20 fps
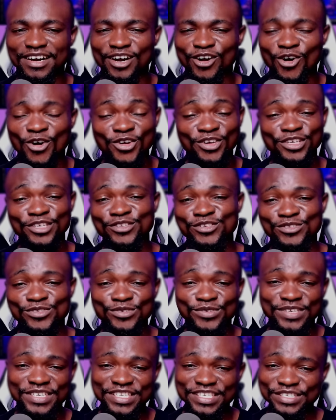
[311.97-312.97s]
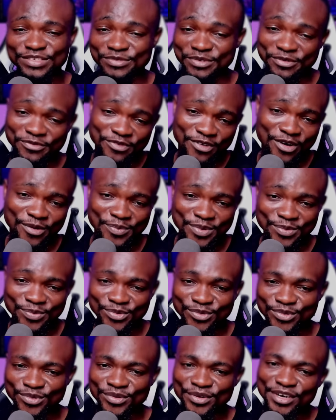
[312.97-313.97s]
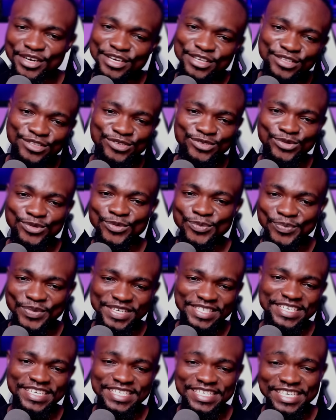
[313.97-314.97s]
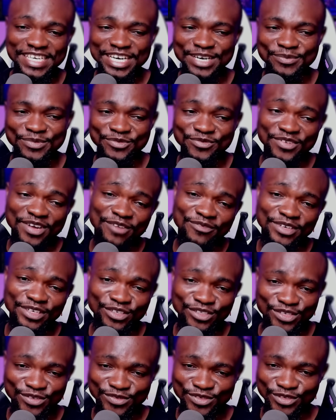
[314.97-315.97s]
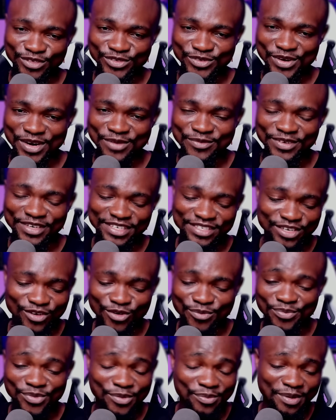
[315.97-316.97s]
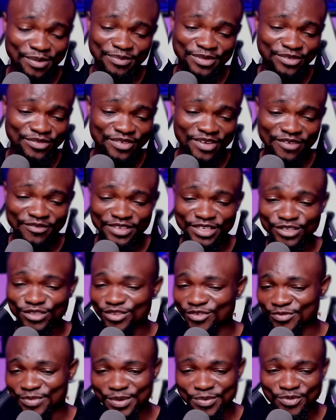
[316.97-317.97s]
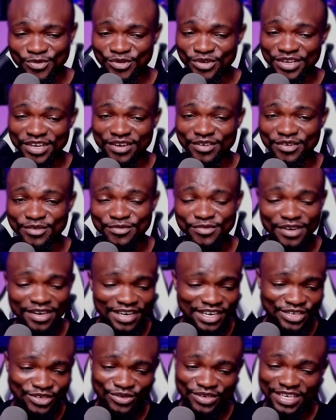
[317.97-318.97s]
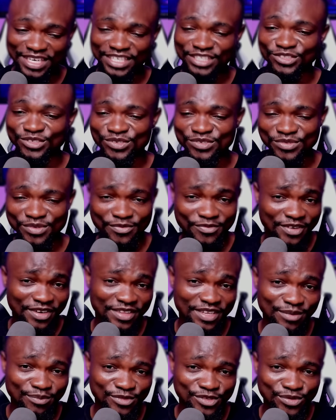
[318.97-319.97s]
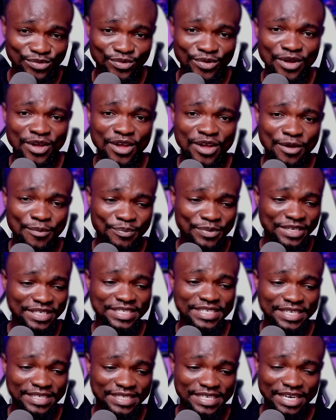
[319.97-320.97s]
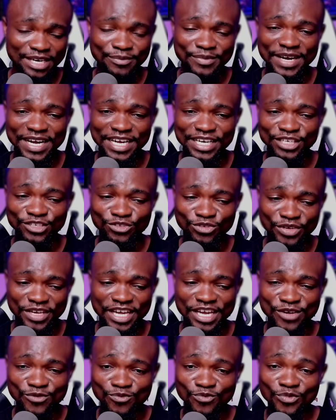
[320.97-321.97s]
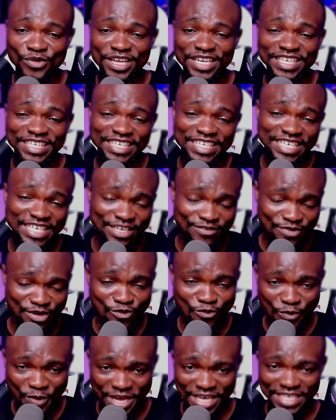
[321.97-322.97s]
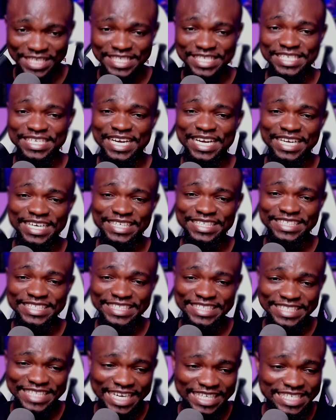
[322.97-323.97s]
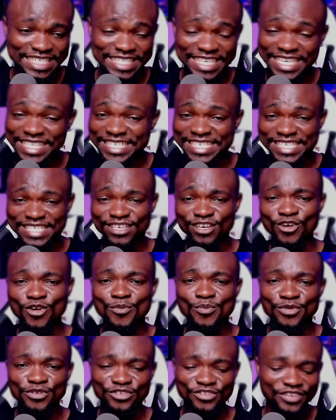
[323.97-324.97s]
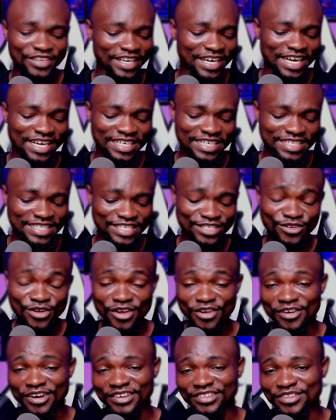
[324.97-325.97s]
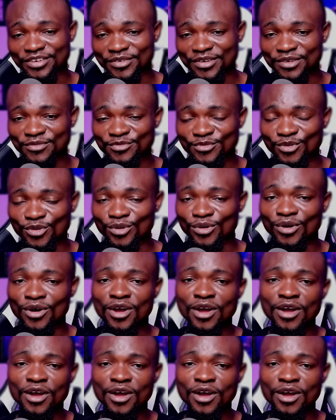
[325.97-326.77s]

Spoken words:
All you need to do is refer people to PixelTap. If you have a lot of subscribers, or probably you have a lot of people you can refer, you can just refer them to PixelTap and you can win giveaways. And that is, it is not compulsory and it is not a criteria for